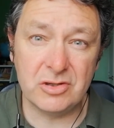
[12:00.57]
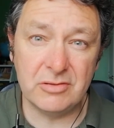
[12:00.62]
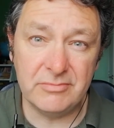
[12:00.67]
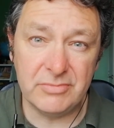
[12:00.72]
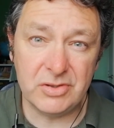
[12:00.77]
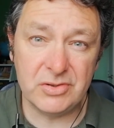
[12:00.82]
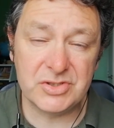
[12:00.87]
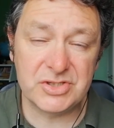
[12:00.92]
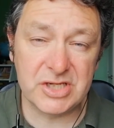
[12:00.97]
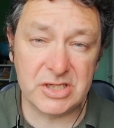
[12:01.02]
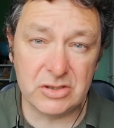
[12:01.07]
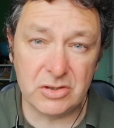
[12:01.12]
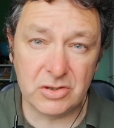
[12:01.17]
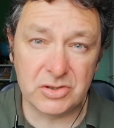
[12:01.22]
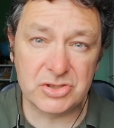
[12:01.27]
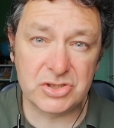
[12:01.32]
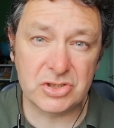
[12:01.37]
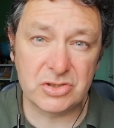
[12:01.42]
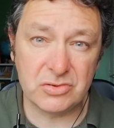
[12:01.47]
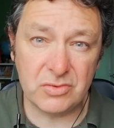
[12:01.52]

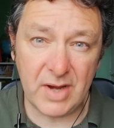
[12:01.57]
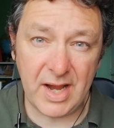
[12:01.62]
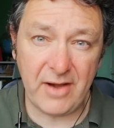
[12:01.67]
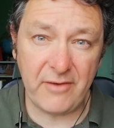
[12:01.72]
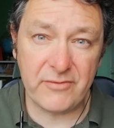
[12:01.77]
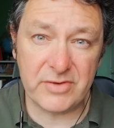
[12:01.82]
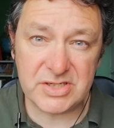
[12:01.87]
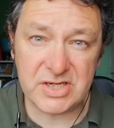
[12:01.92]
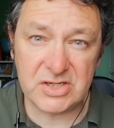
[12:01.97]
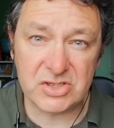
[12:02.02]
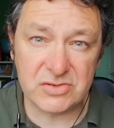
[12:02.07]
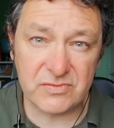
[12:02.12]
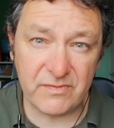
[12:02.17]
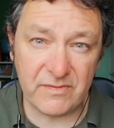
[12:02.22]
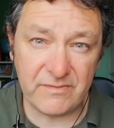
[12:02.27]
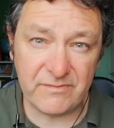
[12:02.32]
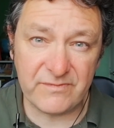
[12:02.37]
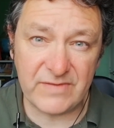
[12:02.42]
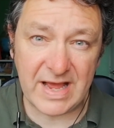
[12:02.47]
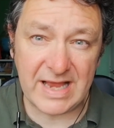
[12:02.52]
museological heritage
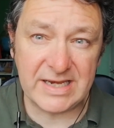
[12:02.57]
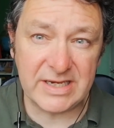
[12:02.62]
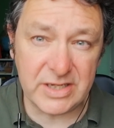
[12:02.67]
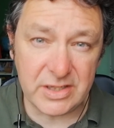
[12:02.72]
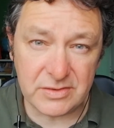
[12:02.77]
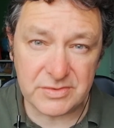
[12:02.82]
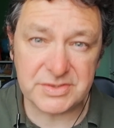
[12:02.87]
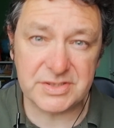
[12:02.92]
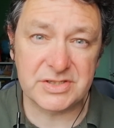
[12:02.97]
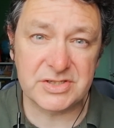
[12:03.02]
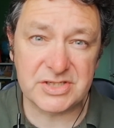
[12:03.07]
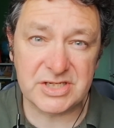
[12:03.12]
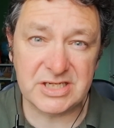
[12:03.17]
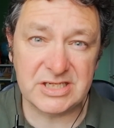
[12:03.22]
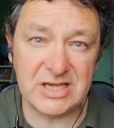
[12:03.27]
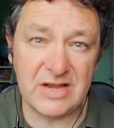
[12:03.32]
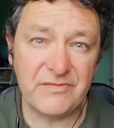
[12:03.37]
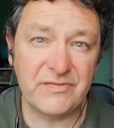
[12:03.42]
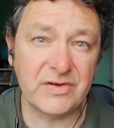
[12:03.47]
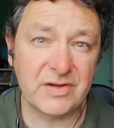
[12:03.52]
values and
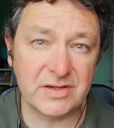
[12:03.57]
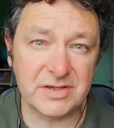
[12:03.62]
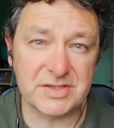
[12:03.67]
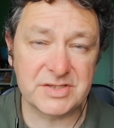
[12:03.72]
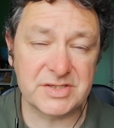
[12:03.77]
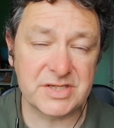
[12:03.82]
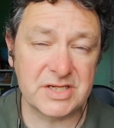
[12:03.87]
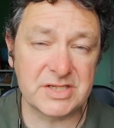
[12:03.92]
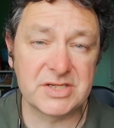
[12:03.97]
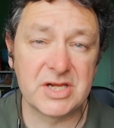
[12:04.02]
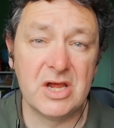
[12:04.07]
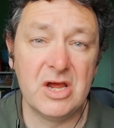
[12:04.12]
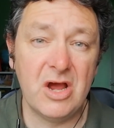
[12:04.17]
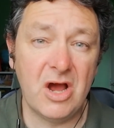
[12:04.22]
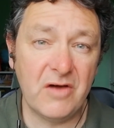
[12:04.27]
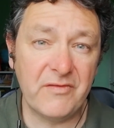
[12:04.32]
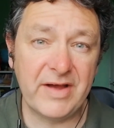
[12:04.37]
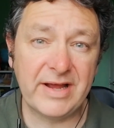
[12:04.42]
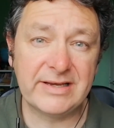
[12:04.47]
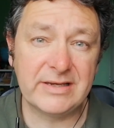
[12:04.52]
significances
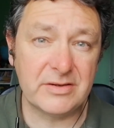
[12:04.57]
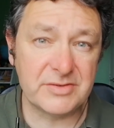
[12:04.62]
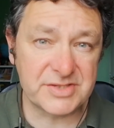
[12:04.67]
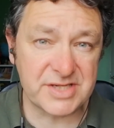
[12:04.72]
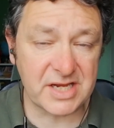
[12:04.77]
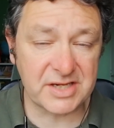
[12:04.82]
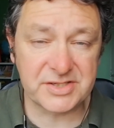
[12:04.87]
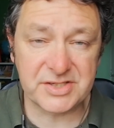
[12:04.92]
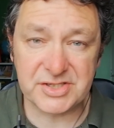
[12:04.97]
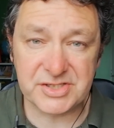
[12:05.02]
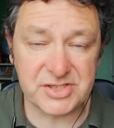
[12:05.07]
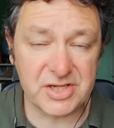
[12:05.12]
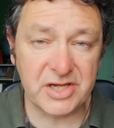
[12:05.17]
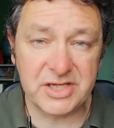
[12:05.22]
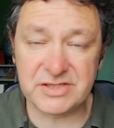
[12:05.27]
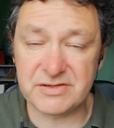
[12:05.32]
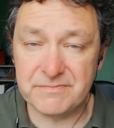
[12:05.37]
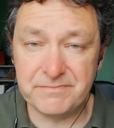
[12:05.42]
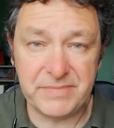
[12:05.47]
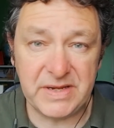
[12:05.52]
of Anglo-Saxon
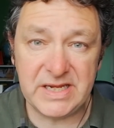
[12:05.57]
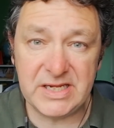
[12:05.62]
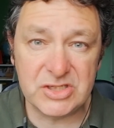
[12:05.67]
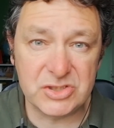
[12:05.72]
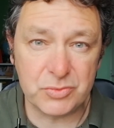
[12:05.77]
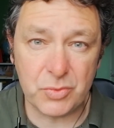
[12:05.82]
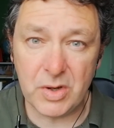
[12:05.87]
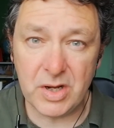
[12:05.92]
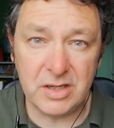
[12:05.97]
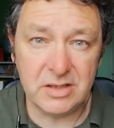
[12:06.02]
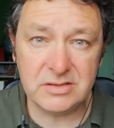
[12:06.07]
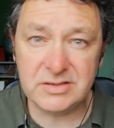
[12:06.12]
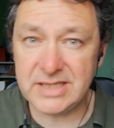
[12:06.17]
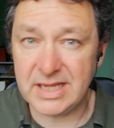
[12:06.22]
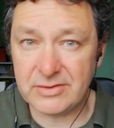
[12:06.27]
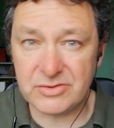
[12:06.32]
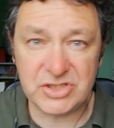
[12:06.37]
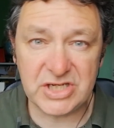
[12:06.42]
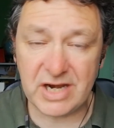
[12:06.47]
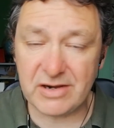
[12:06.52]
sites, and Bede's World,
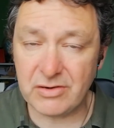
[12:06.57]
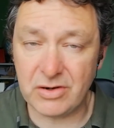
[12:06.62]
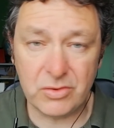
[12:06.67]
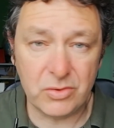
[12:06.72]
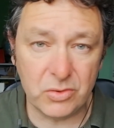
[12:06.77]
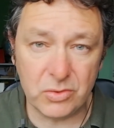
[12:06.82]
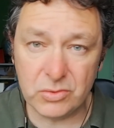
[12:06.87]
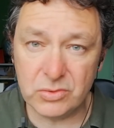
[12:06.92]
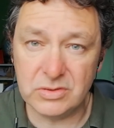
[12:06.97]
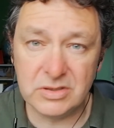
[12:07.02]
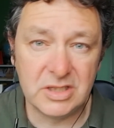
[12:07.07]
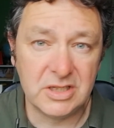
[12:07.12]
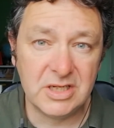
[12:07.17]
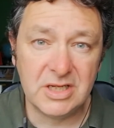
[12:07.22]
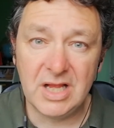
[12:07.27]
now Jarrow Hall,